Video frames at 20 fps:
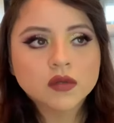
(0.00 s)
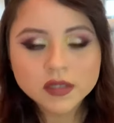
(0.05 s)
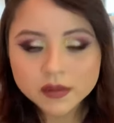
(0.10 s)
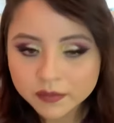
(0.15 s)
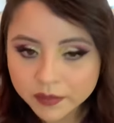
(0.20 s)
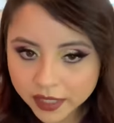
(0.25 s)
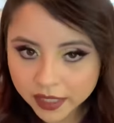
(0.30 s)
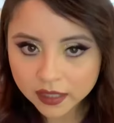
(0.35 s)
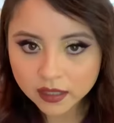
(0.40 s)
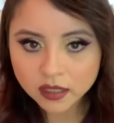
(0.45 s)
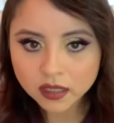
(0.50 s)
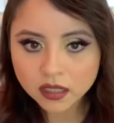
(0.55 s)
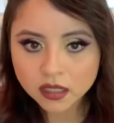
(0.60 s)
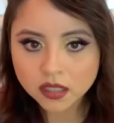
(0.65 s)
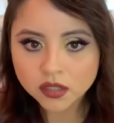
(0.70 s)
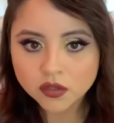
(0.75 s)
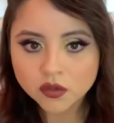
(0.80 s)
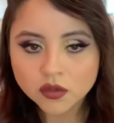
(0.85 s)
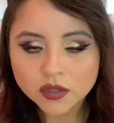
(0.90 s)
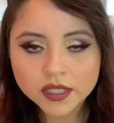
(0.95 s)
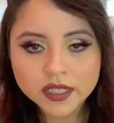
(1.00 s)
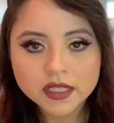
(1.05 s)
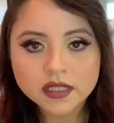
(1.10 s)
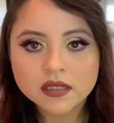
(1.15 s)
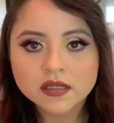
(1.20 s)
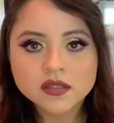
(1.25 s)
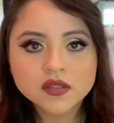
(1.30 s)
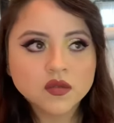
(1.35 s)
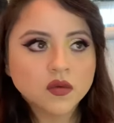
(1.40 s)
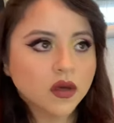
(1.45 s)
compare your
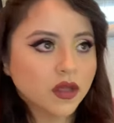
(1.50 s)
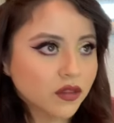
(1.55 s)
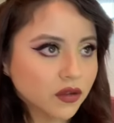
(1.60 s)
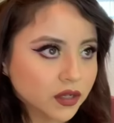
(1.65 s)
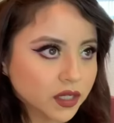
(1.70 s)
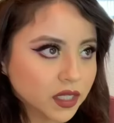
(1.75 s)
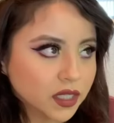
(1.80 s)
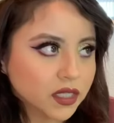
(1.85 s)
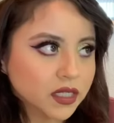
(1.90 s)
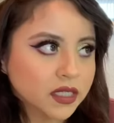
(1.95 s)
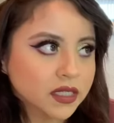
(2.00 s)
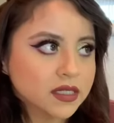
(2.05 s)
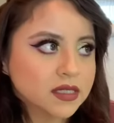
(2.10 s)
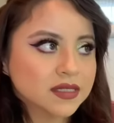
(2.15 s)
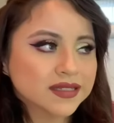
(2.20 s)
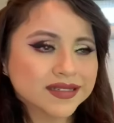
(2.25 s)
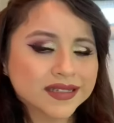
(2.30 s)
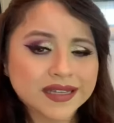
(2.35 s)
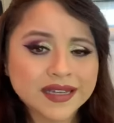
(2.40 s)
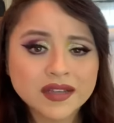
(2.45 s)
kid to other kids.